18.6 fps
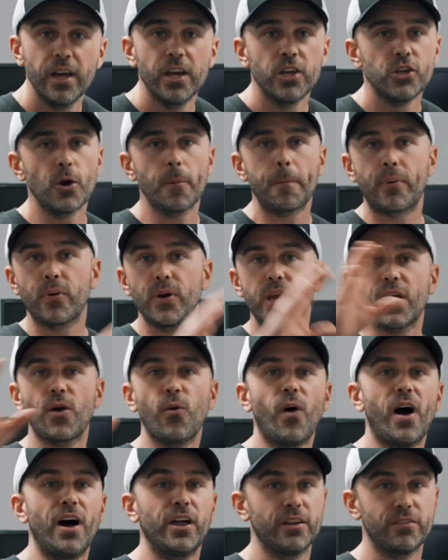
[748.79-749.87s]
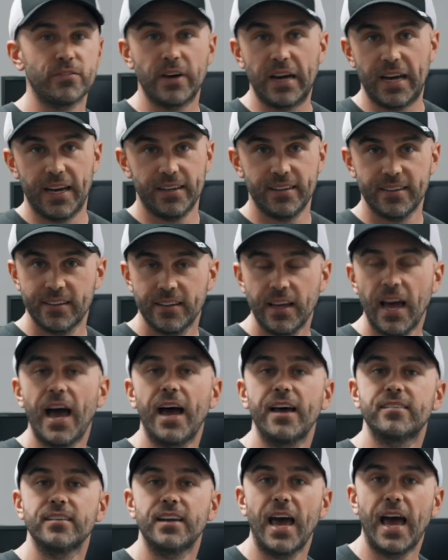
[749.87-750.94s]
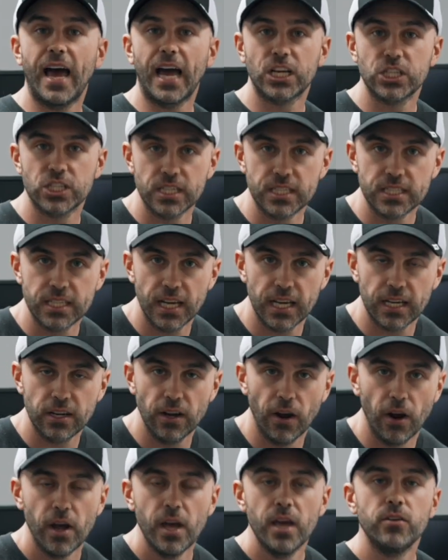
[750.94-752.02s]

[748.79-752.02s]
you're pre-qualified as an action taker.